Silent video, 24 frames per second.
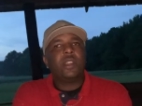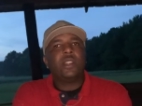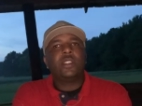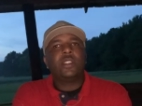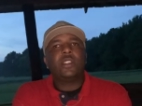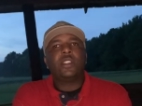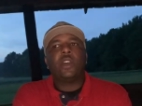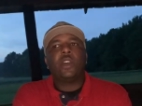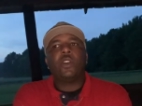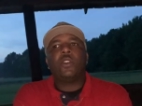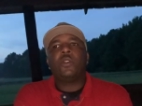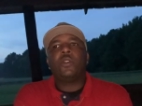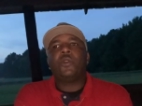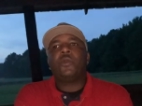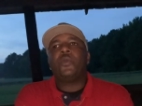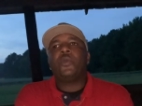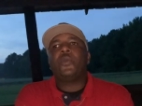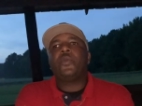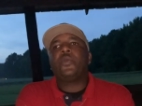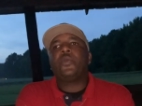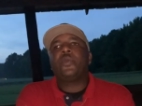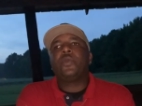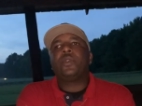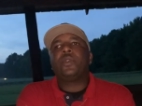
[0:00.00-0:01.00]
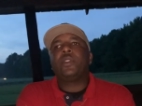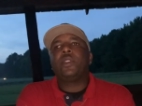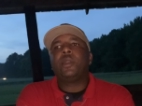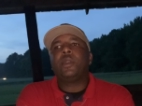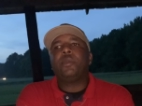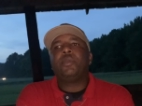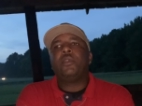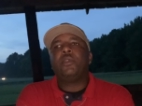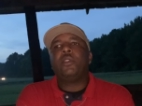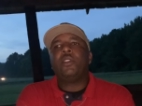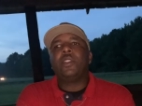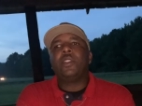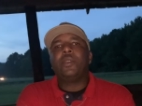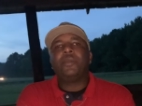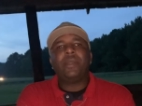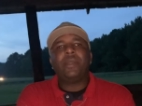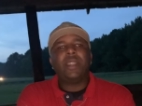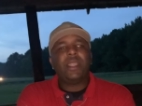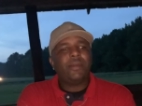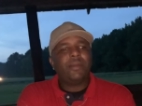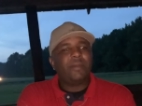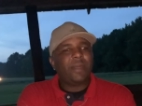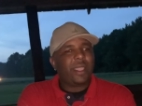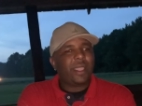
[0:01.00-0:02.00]
So the point of
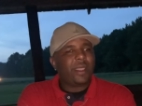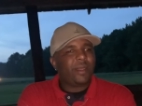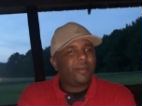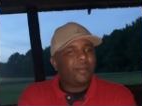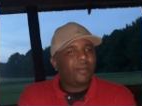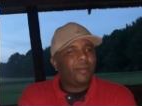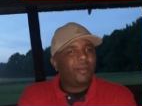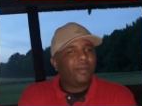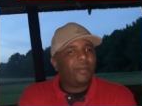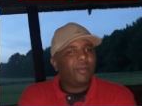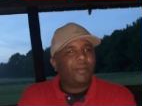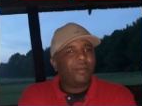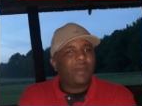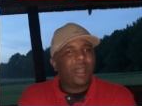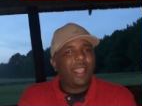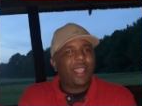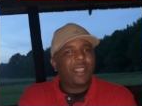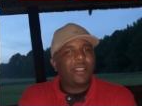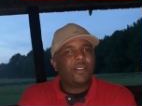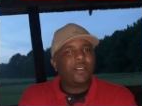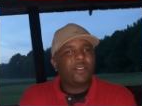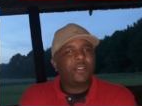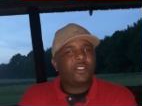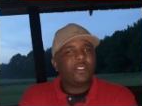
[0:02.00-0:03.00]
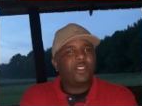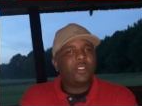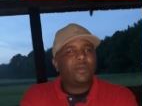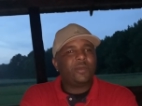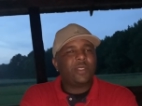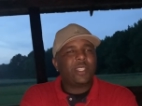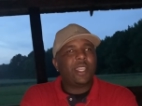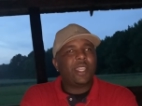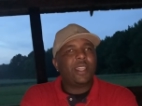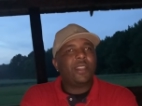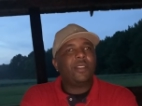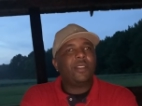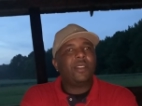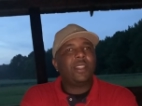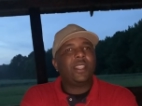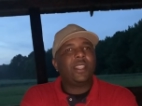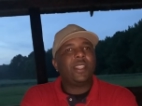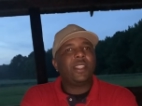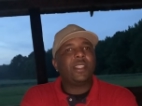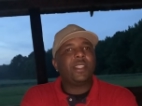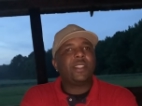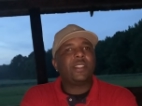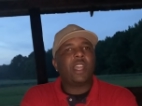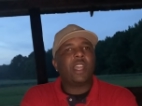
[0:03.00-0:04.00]
me making my YouTube channel
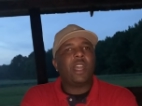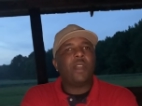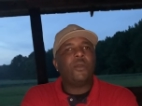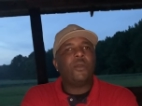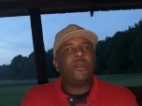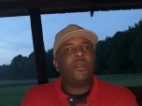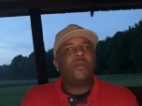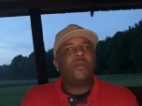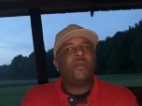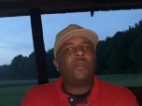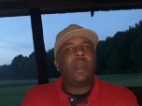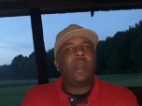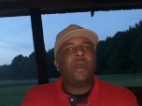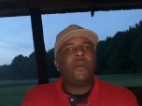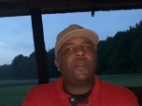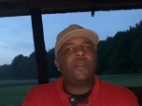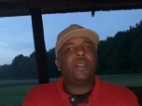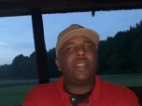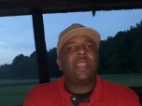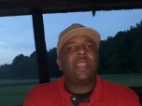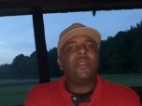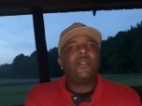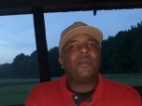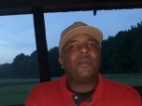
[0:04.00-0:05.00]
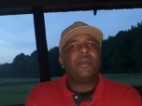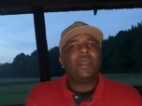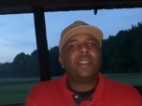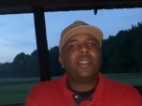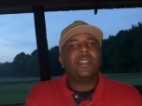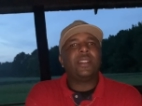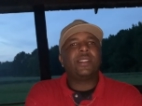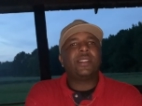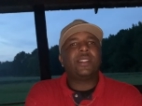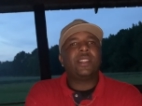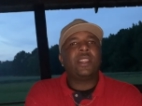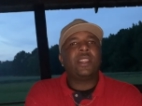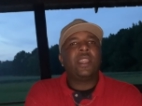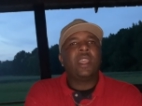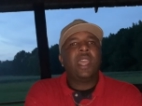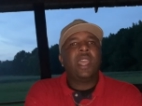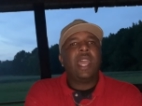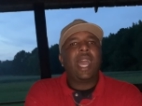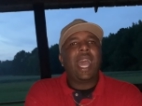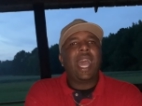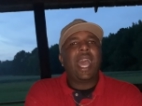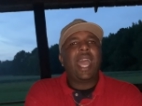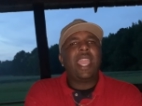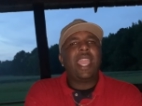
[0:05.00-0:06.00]
is I want everybody to see.
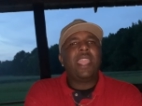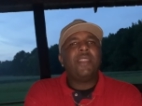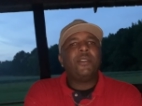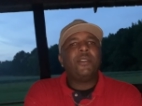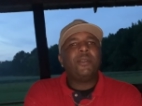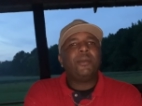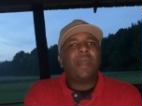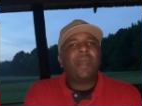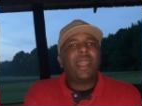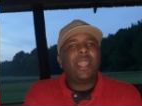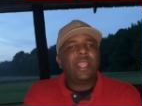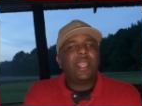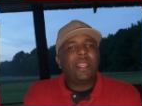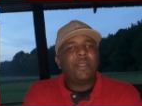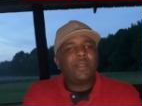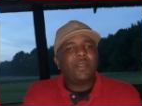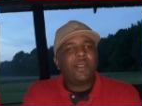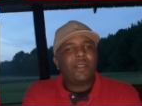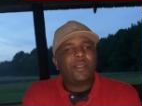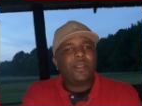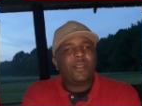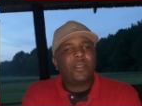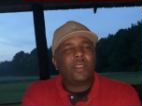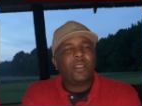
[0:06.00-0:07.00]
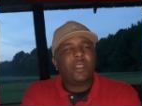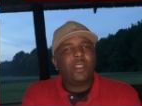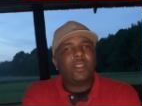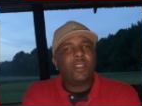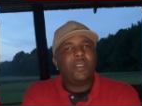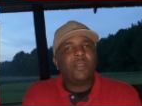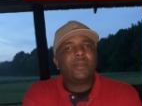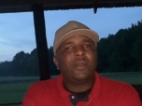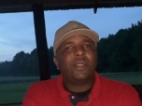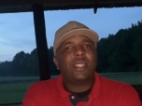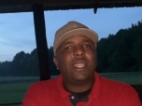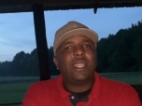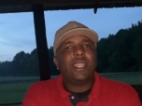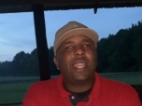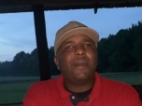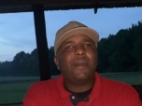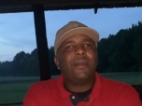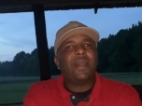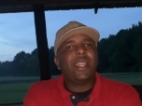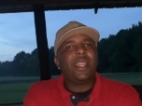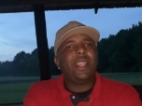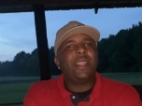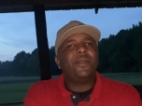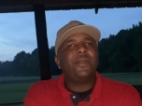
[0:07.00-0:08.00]
I might even, you know what I'm saying? I
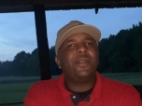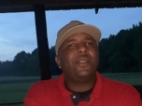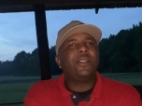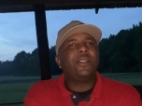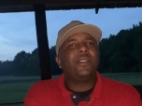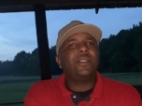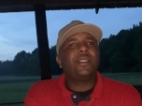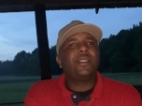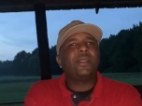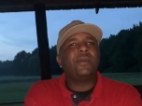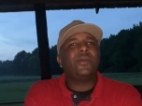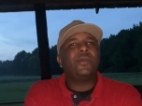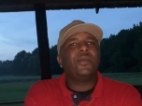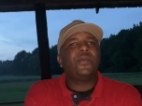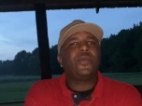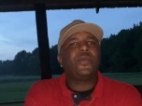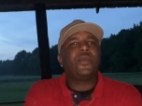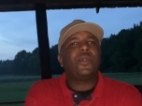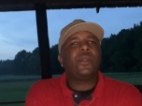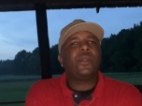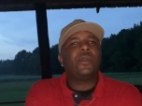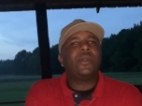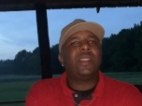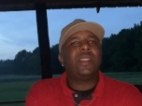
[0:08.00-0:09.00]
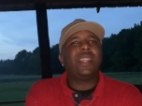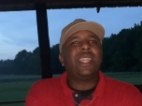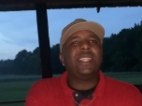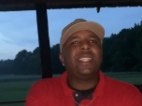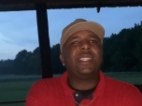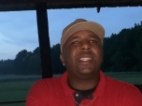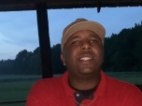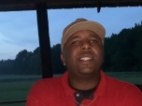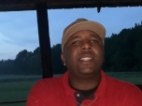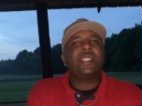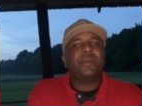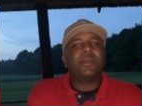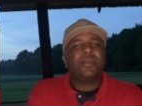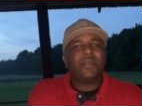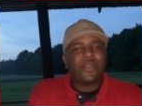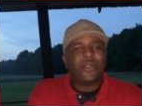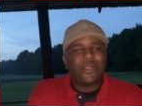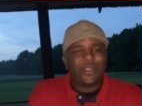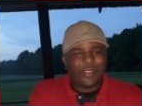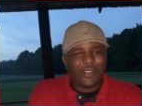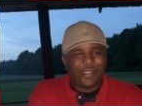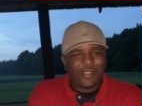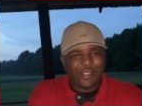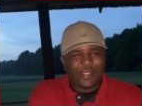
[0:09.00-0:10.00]
might even do some relationship
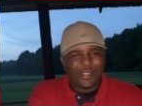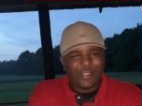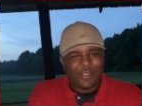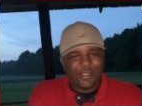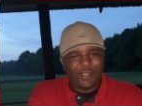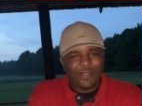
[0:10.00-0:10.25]
pointers.